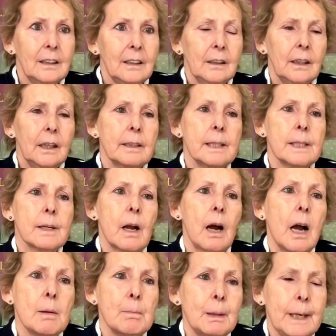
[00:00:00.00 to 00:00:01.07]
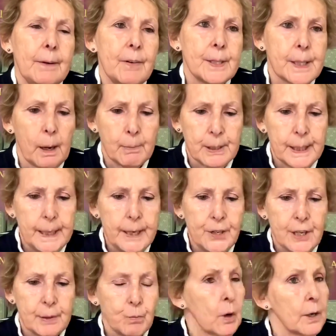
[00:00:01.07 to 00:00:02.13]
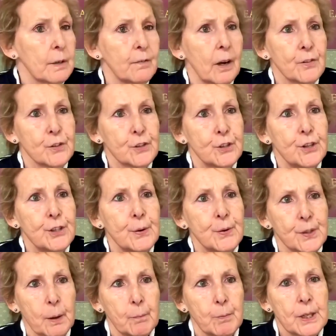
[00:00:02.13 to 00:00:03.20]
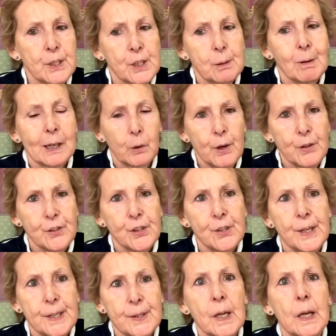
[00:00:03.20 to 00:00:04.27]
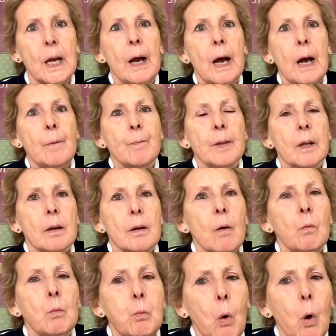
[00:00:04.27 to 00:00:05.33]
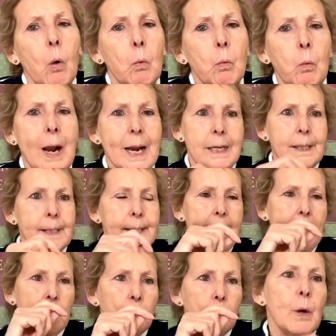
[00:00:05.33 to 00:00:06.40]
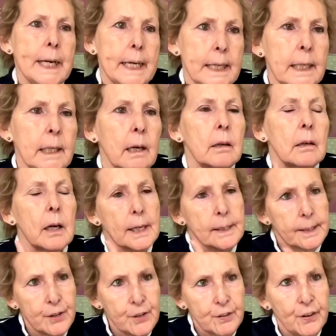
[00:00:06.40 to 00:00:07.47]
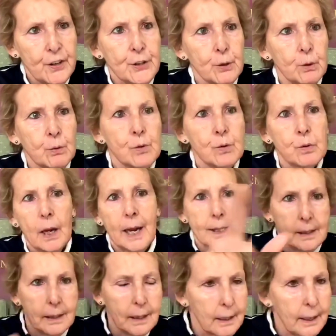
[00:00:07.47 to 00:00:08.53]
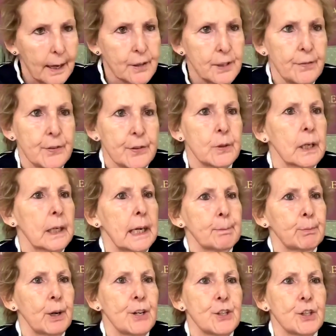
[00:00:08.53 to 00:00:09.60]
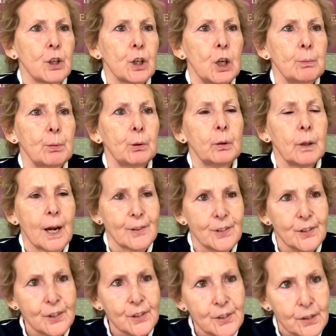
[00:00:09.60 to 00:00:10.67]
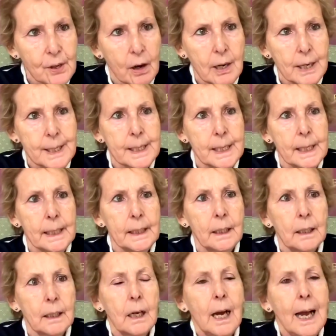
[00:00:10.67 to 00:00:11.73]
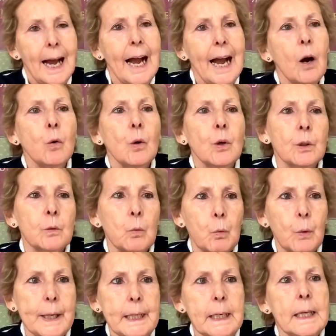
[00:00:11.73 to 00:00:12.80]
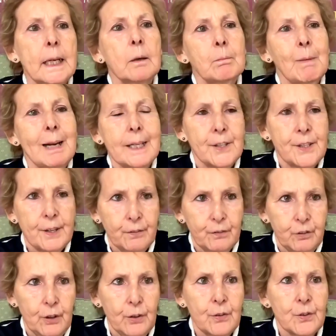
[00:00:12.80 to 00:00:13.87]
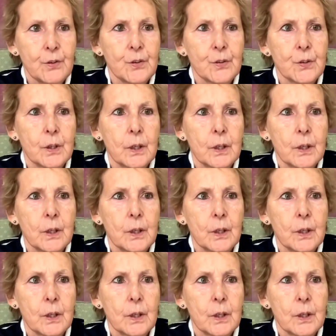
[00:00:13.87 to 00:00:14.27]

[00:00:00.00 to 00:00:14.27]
And I believe it's up to each one of us to do something. So my question is, what ways can we, as individuals, as a collective, through collaboration global, as a society, how can we make a difference